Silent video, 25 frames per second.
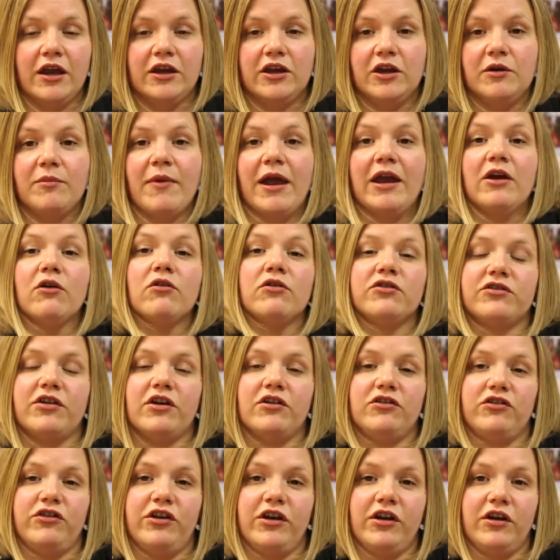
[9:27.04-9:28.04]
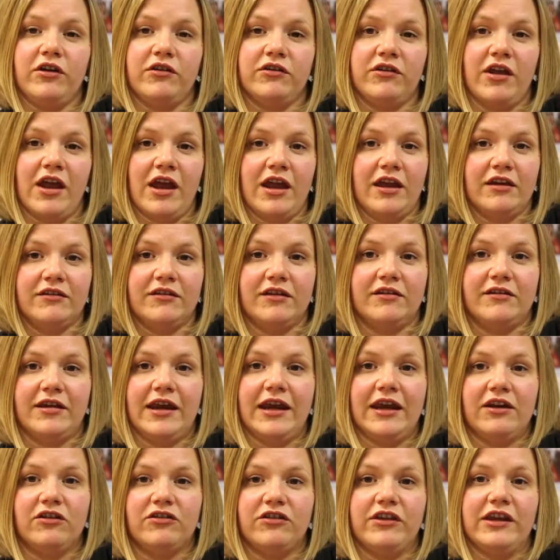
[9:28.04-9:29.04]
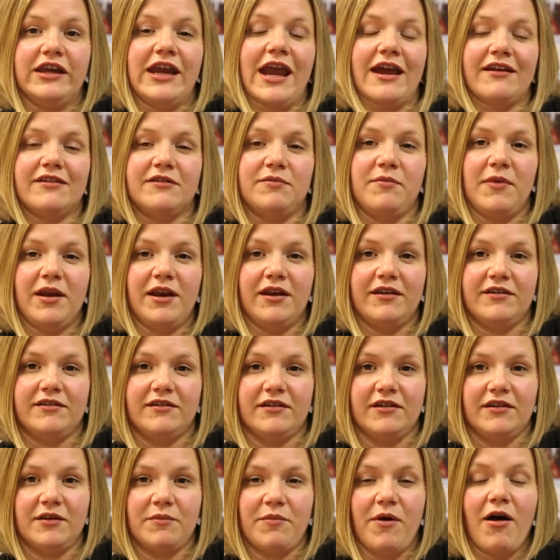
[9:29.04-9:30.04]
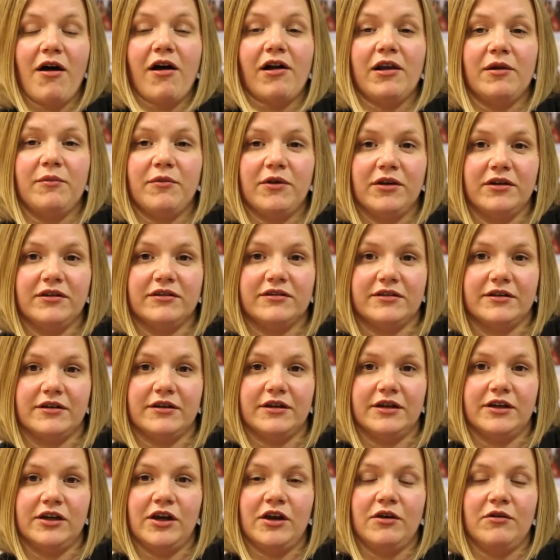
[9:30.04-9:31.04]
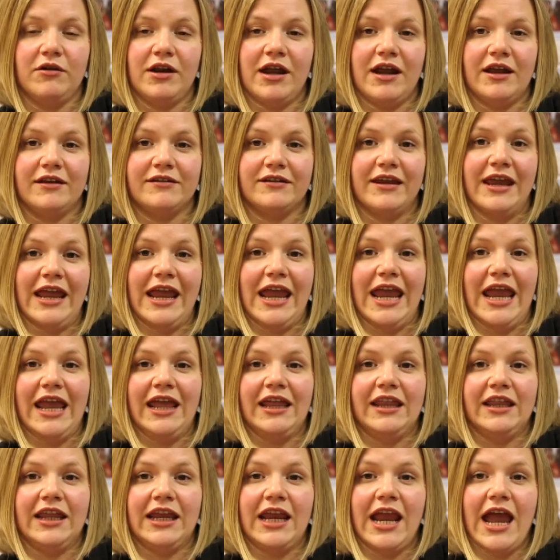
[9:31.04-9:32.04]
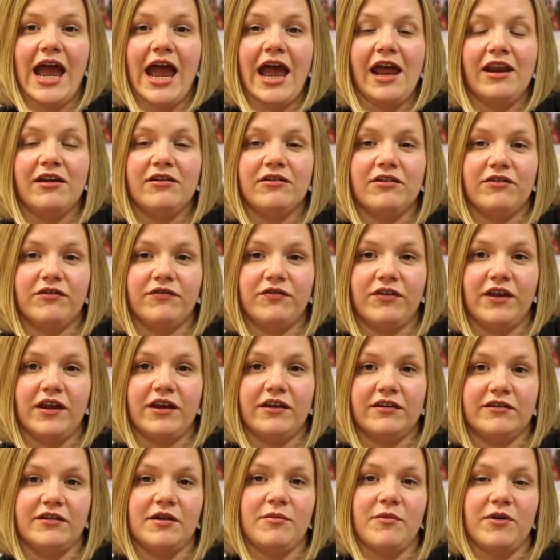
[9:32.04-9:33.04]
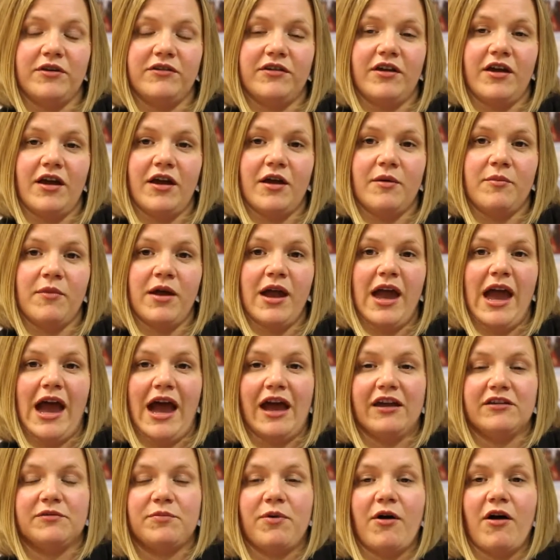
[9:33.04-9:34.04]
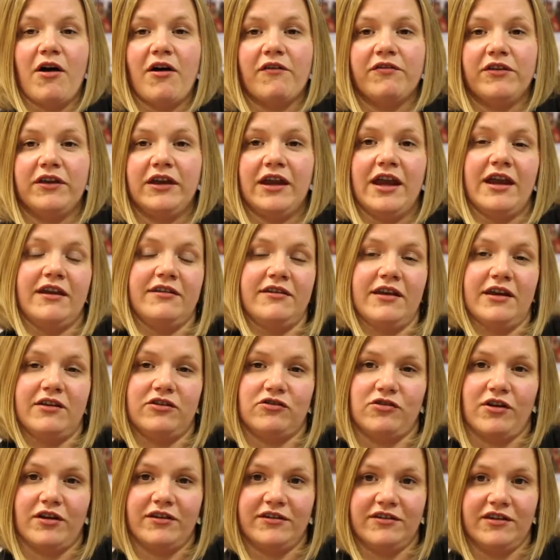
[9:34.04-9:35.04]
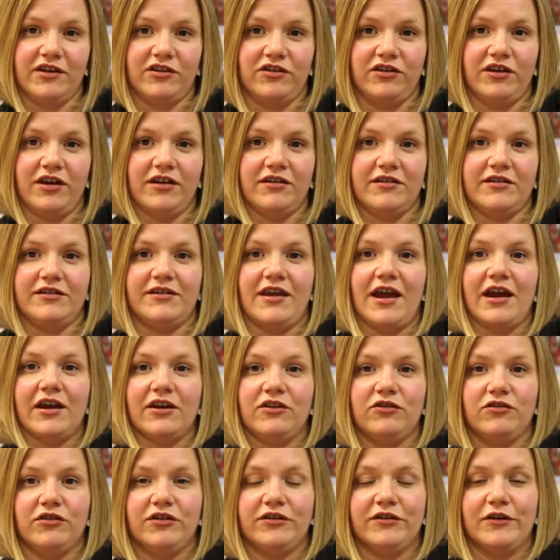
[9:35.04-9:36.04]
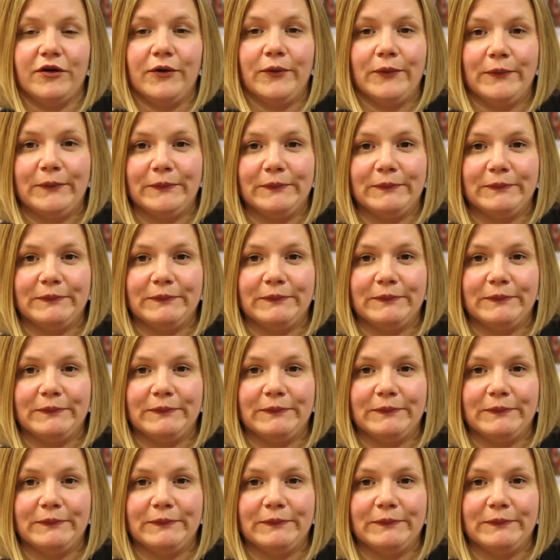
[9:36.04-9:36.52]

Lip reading: You may also choose to teach the Yes Minister, the Parliament unit in the end of the summer term as part of the year 6 transition into secondary school.